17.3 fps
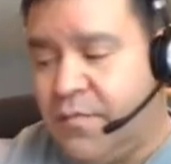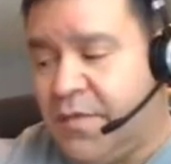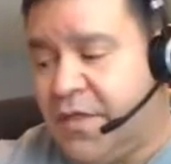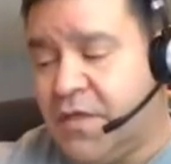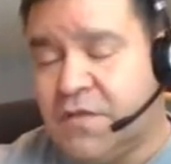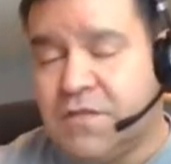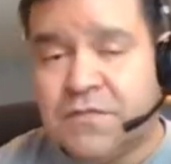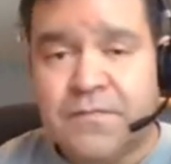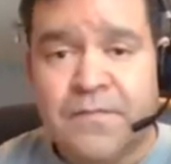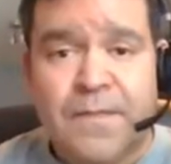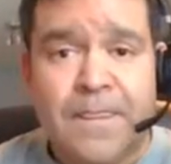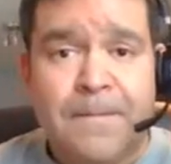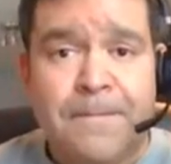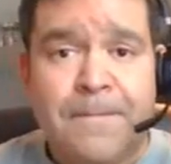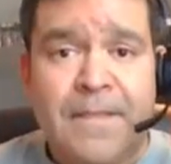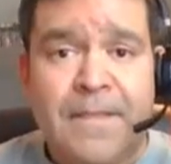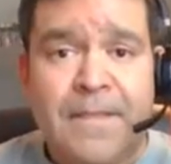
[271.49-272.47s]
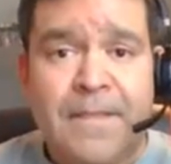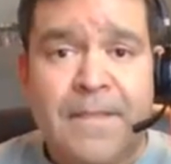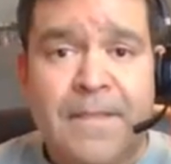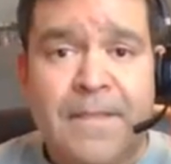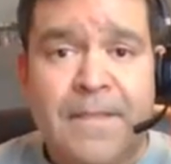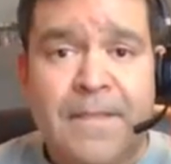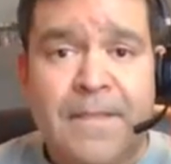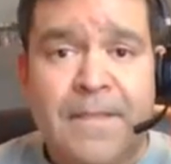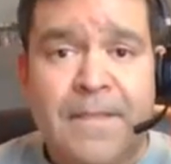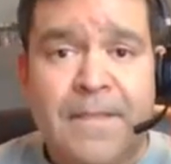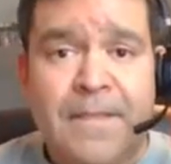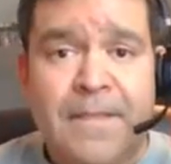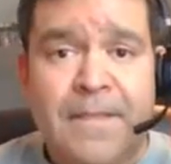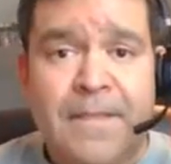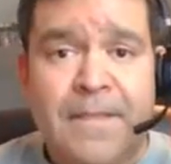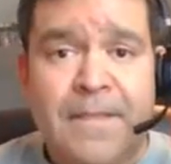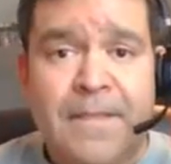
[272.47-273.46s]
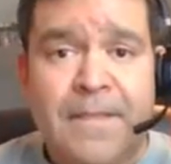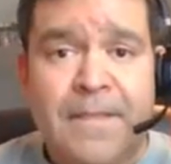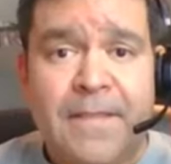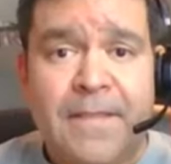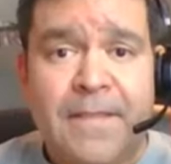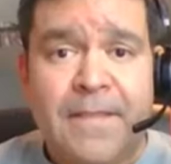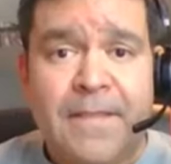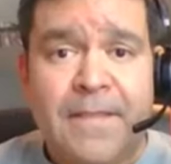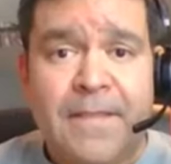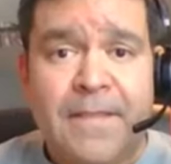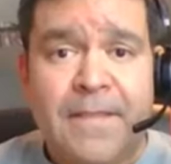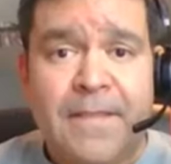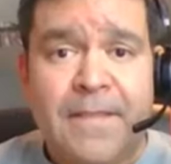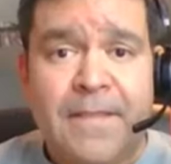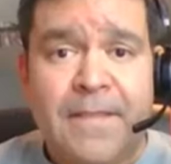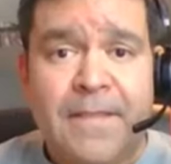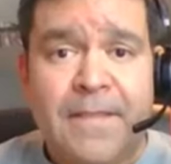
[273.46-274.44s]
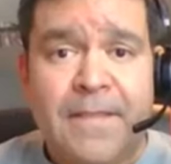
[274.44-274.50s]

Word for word: Because as an agent, if you give bad advice